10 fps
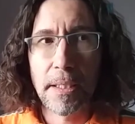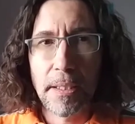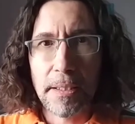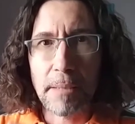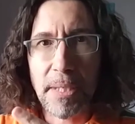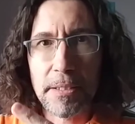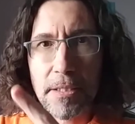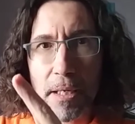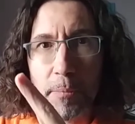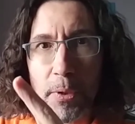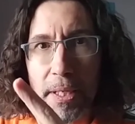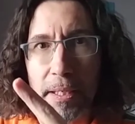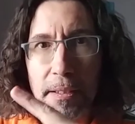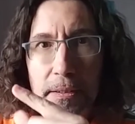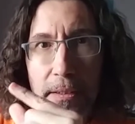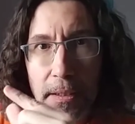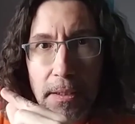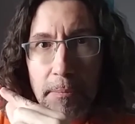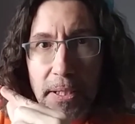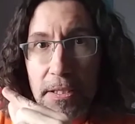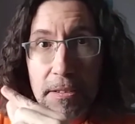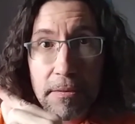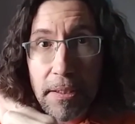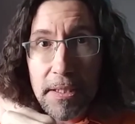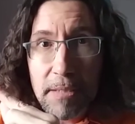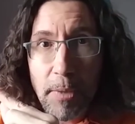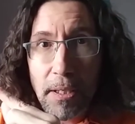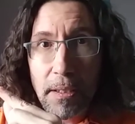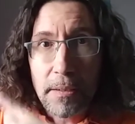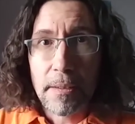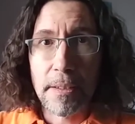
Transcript: they made John Boyega's picture really small